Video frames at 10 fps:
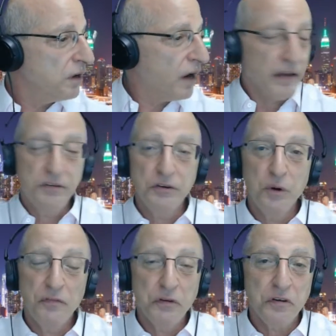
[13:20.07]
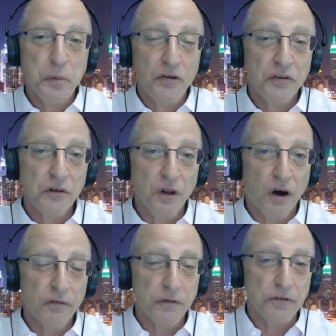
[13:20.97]
I do have a special
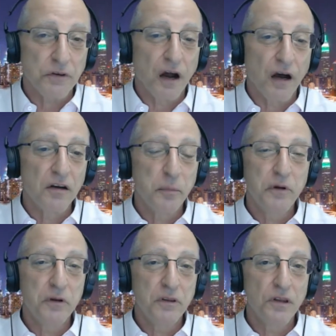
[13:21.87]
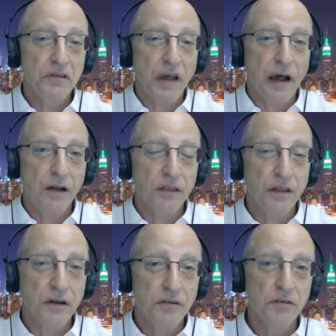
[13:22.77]
offer. So I'm going to put this out
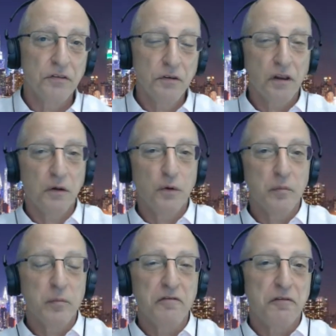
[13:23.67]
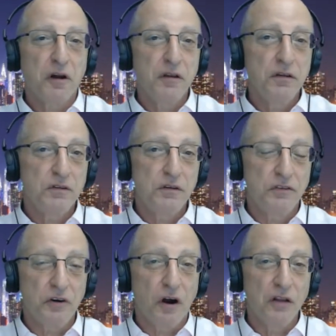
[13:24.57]
there, just as like what my friend
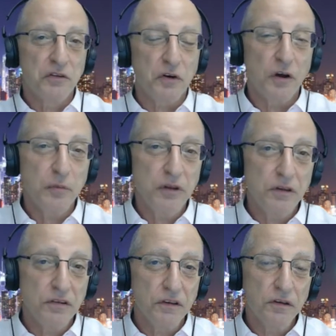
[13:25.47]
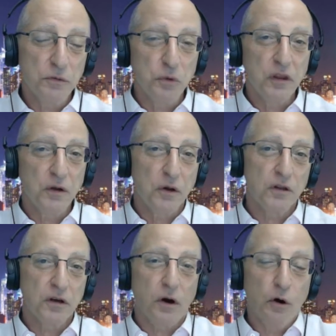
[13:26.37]
John taught me is what they
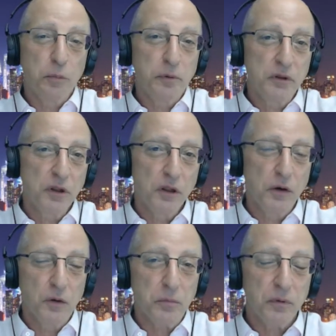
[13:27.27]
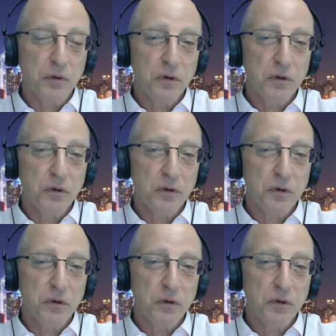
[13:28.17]
call an open loop.